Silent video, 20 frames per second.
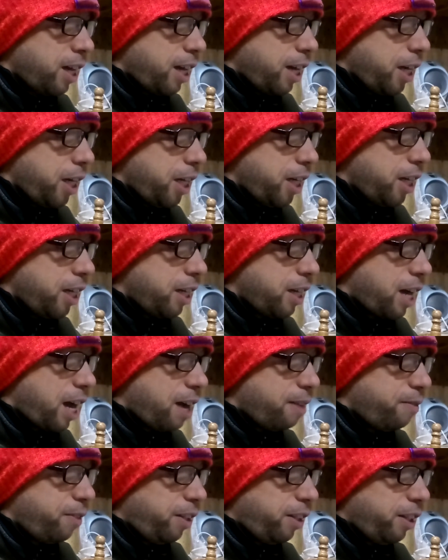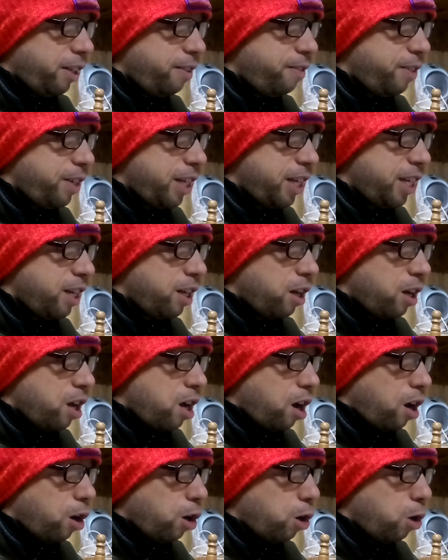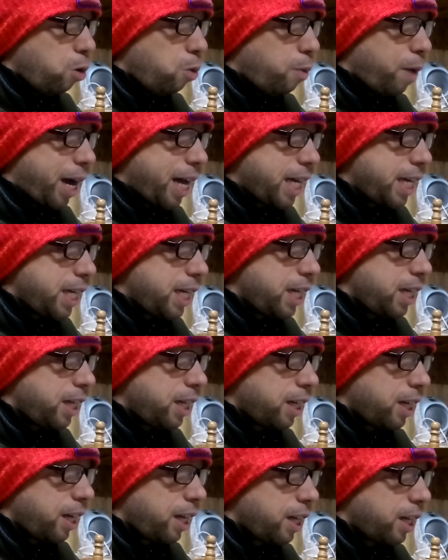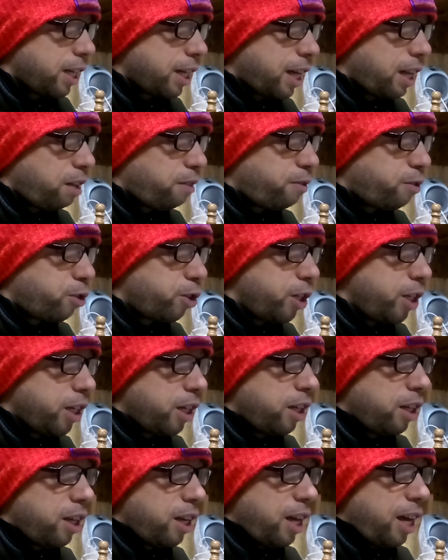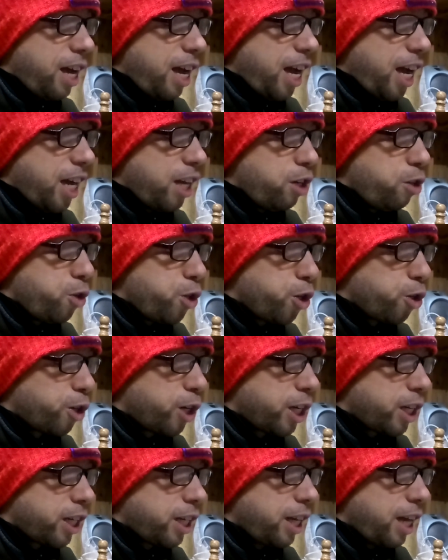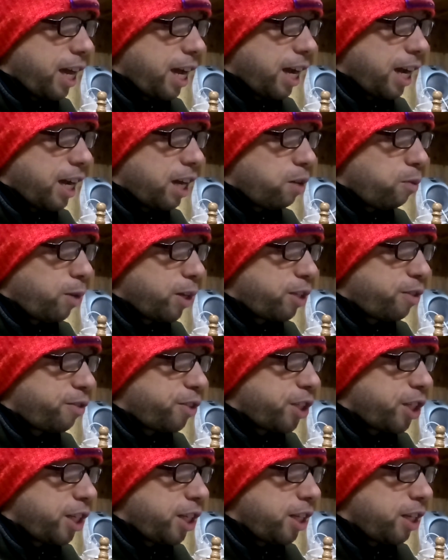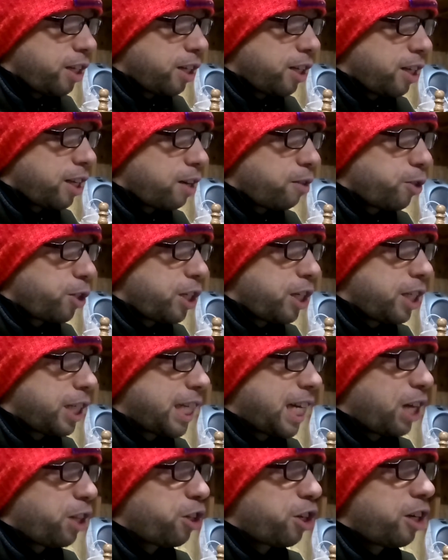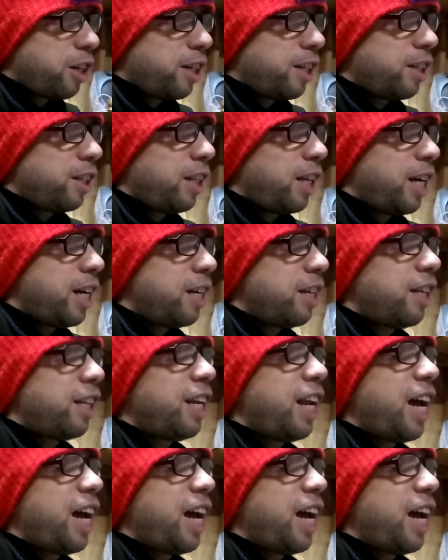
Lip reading: and I've lived in Hawaii and California and New York and West Virginia, and I was in South Carolina and